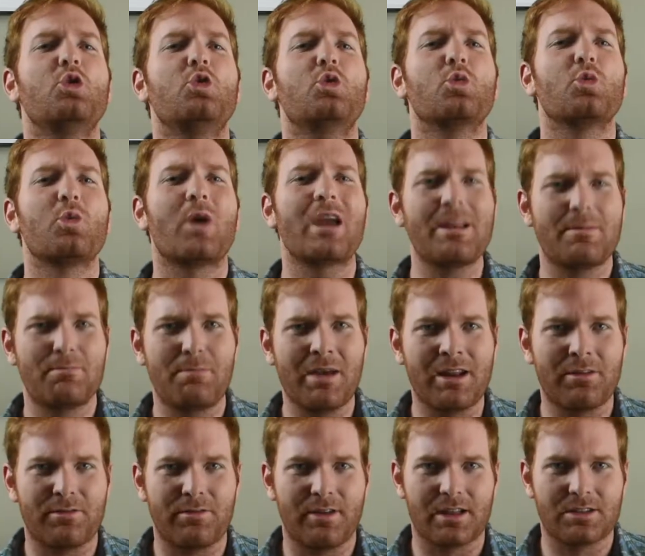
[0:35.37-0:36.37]
great
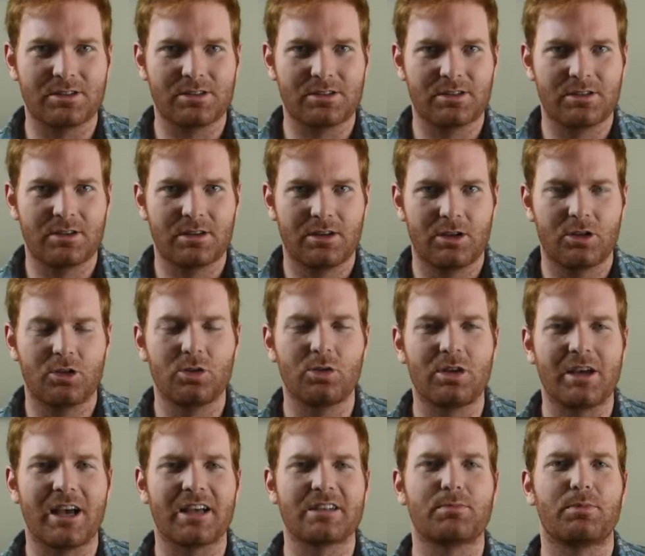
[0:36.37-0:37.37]
benefits through
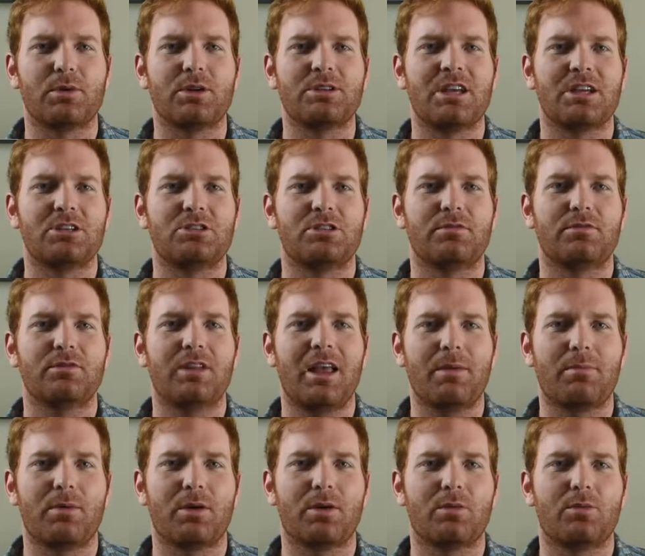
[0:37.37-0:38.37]
the exploitation of
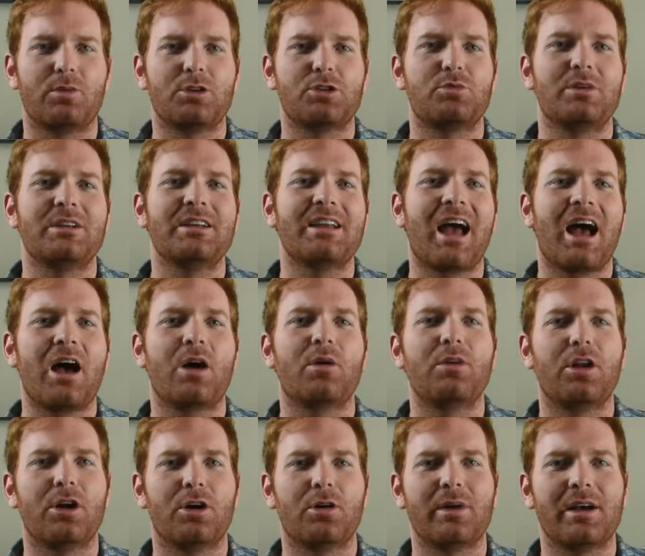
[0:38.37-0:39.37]
labor, which we now
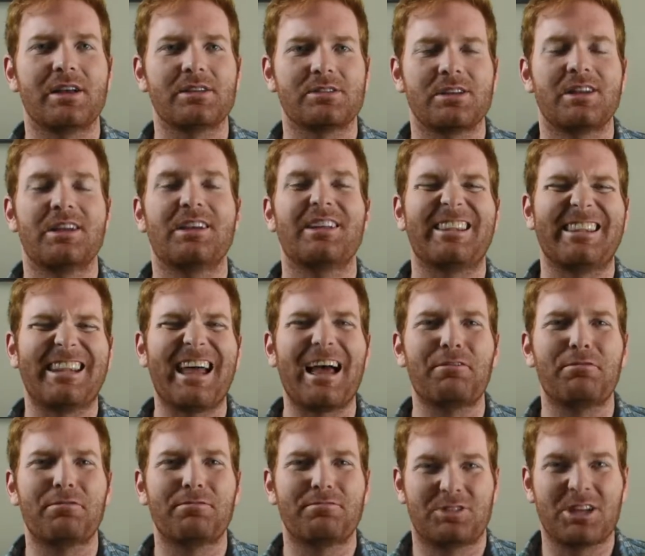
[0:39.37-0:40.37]
know as
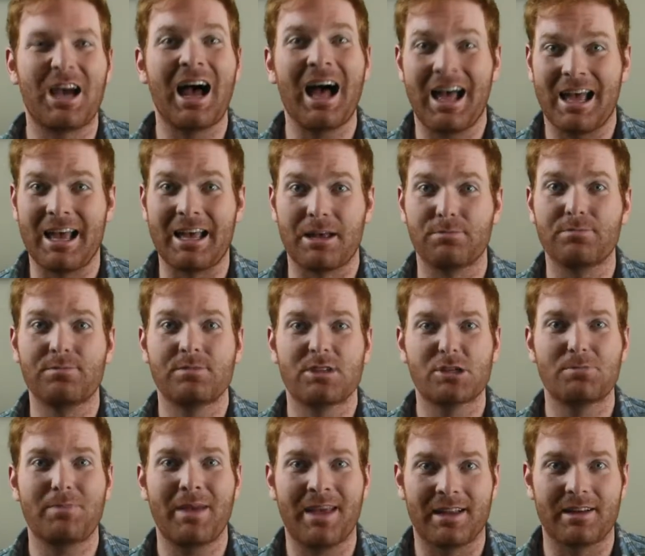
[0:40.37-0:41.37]
lifetime
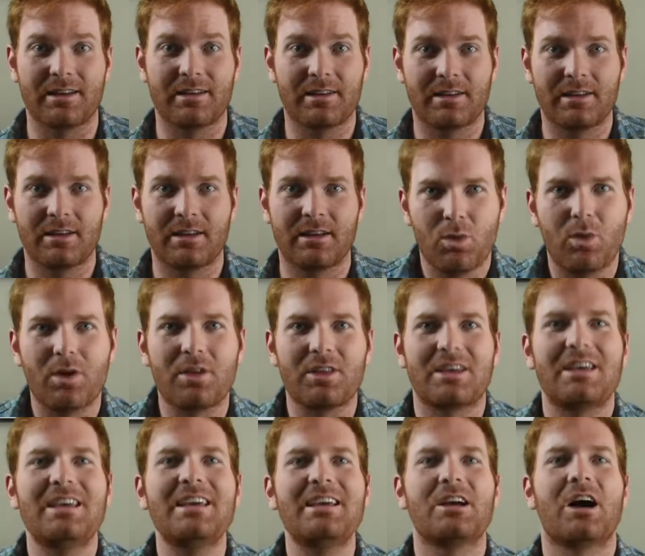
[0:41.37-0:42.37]
spent. One of the
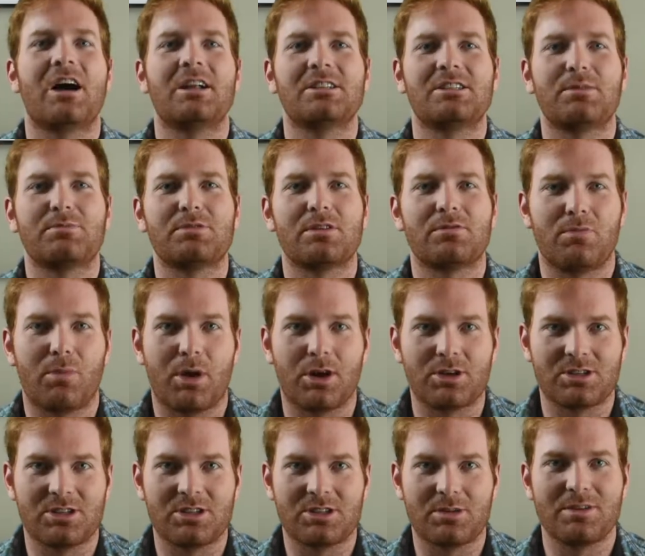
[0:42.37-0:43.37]
key concepts of
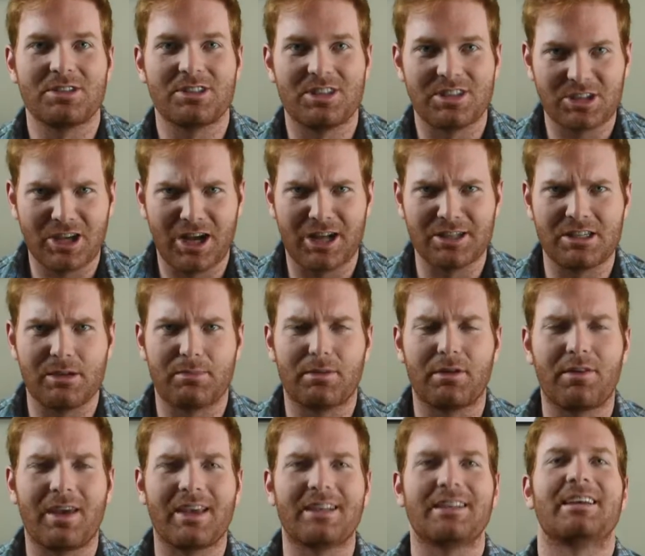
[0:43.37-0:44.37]
Marxism is this concept
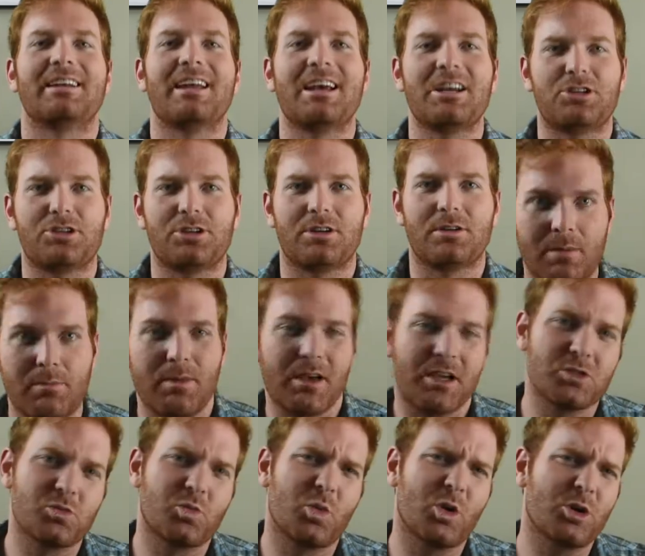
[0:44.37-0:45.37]
of alienation.
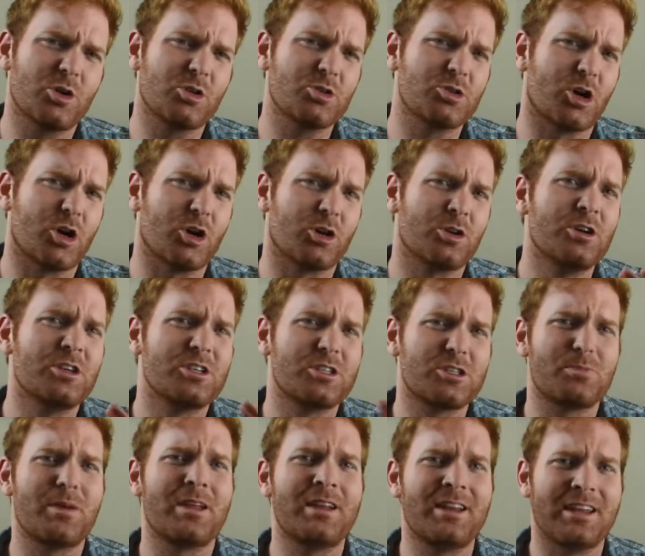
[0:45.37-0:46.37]
Because workers are
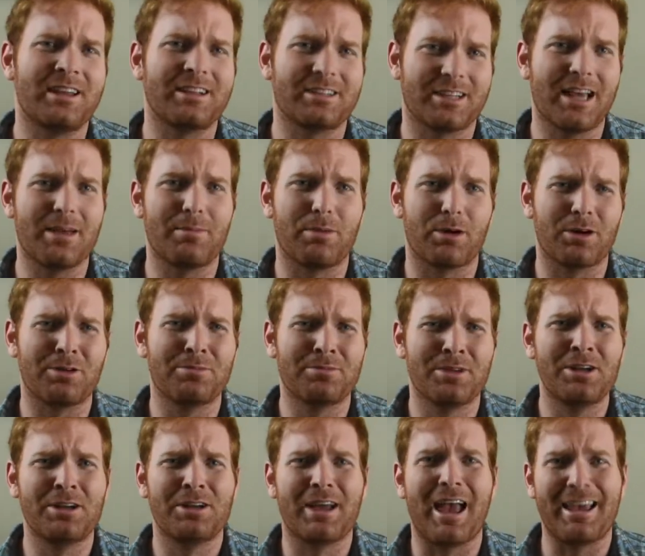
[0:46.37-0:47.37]
spending labor,
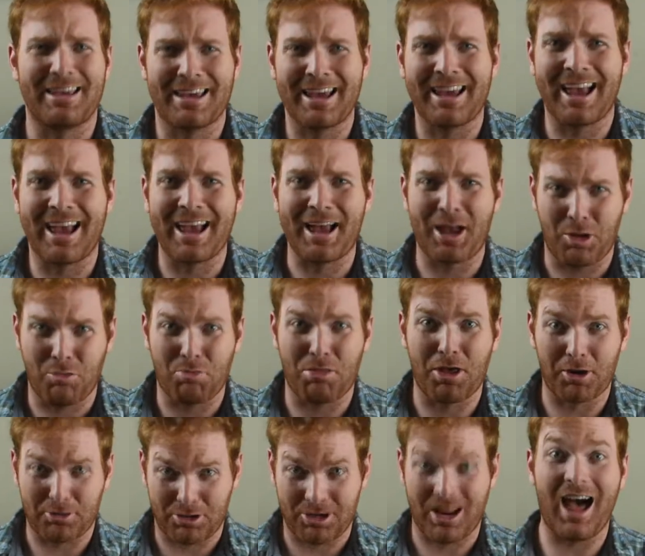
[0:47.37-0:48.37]
aka
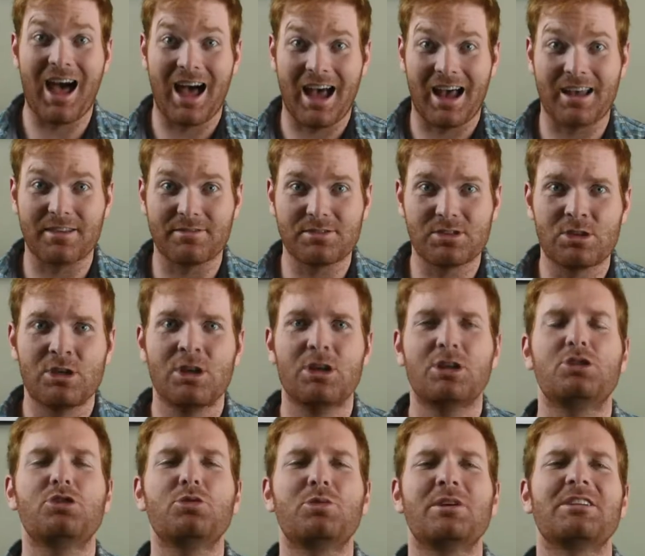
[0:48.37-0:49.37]
their lives,
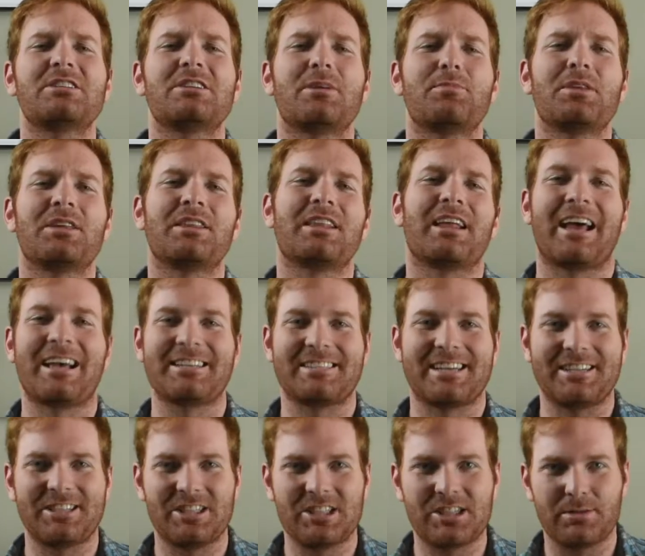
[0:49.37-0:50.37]
doing something that has
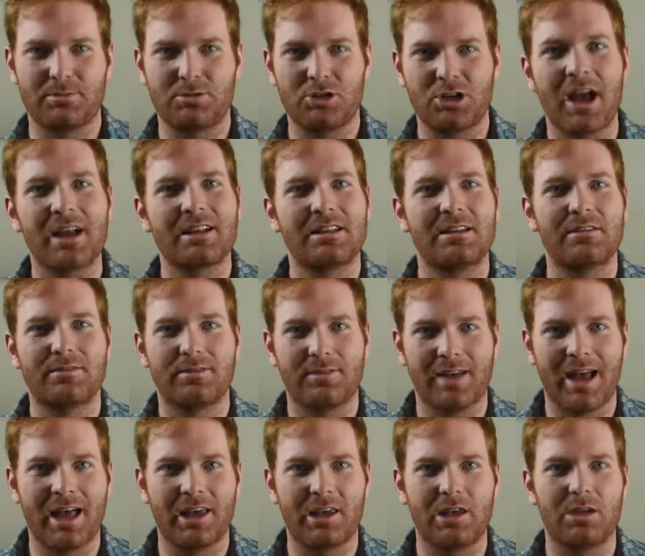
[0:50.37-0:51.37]
a subjective
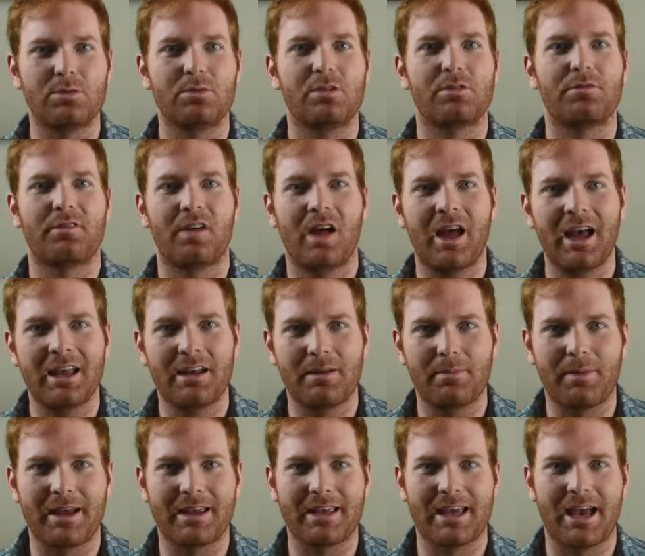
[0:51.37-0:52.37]
value defined
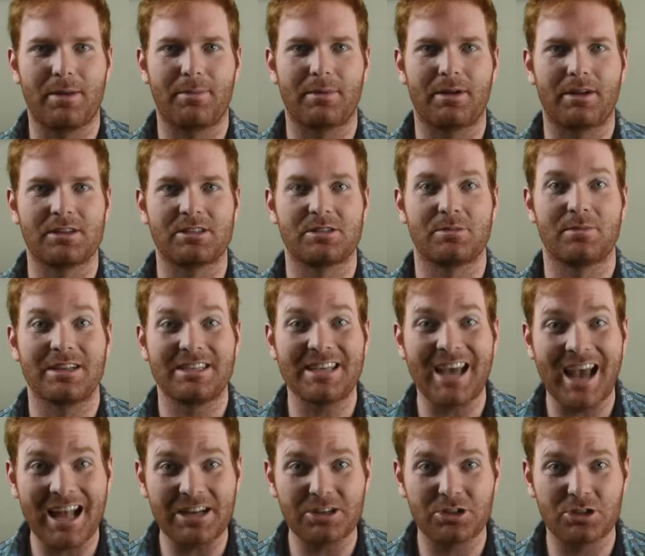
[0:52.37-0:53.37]
by capitalism
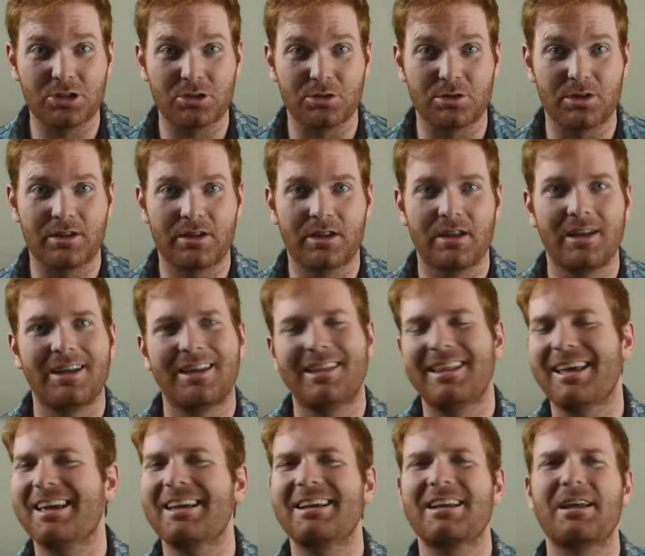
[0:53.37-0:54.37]
attached to it,
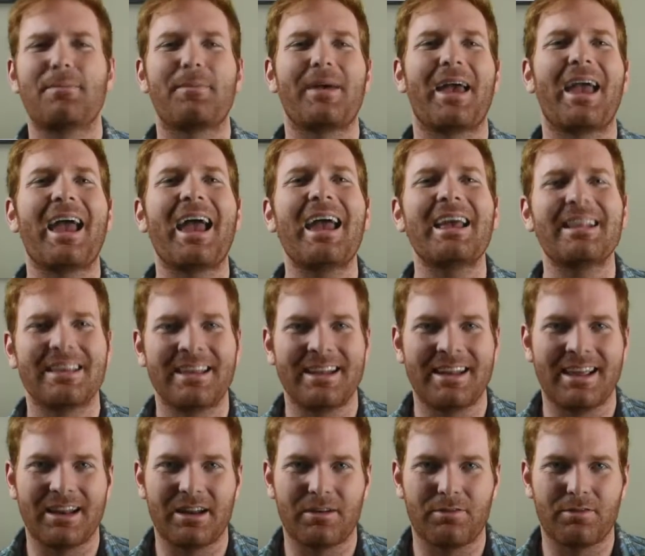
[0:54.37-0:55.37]
they end up
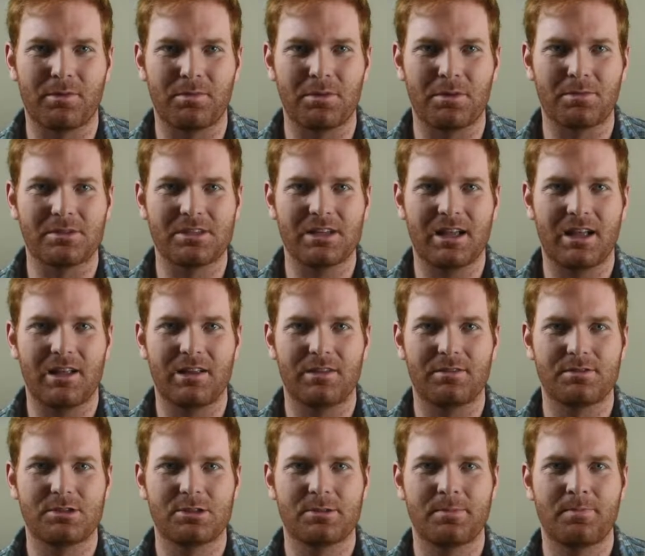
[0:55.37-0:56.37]
alienated from
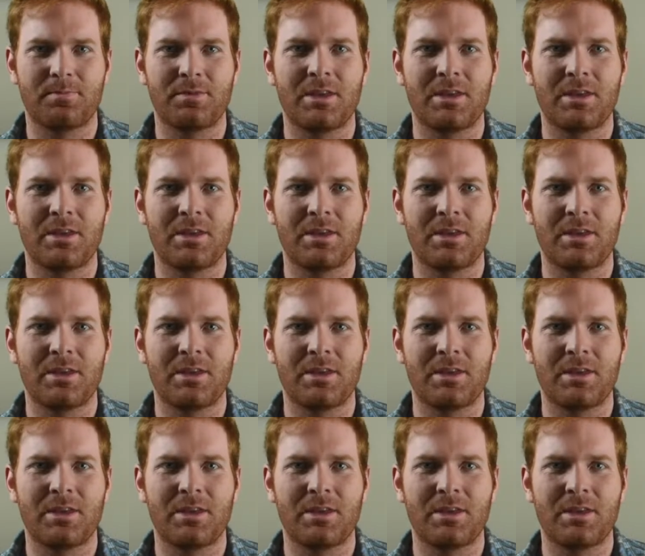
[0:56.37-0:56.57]
themselves.